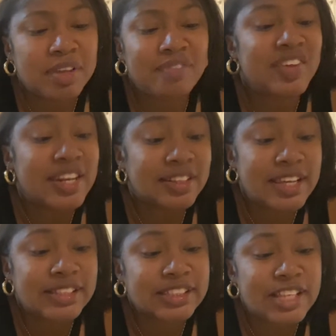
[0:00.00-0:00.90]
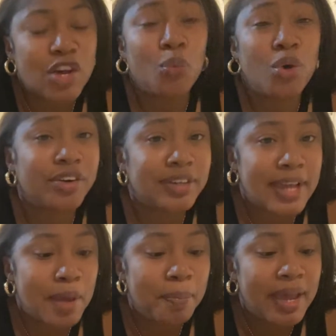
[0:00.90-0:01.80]
If anything, it tastes like a watered
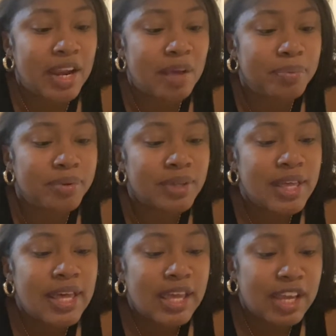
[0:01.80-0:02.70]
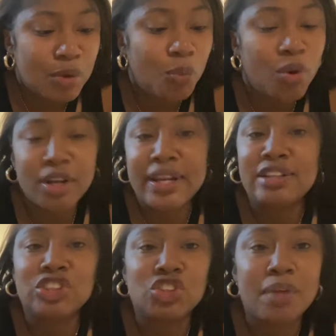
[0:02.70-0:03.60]
down pineapple and a watered down
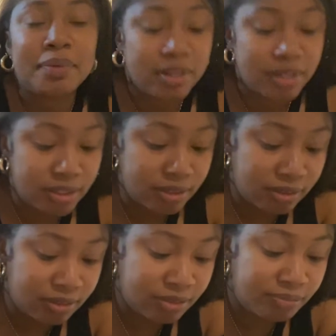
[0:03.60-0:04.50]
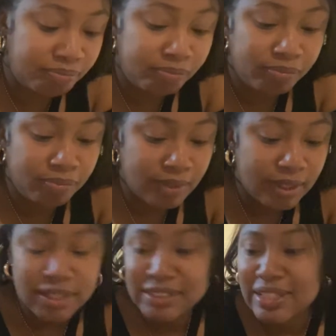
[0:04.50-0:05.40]
strawberry.
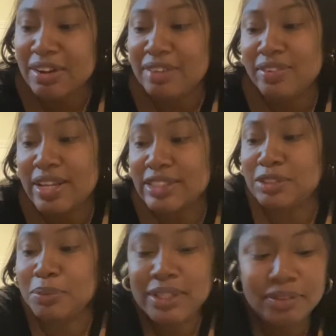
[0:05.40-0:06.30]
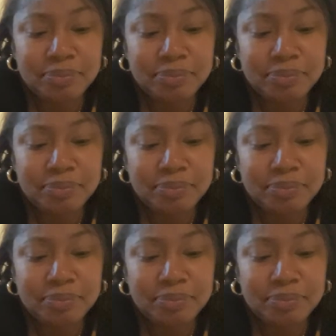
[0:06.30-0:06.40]
Yeah. It's not even that mm-hmm. sweet.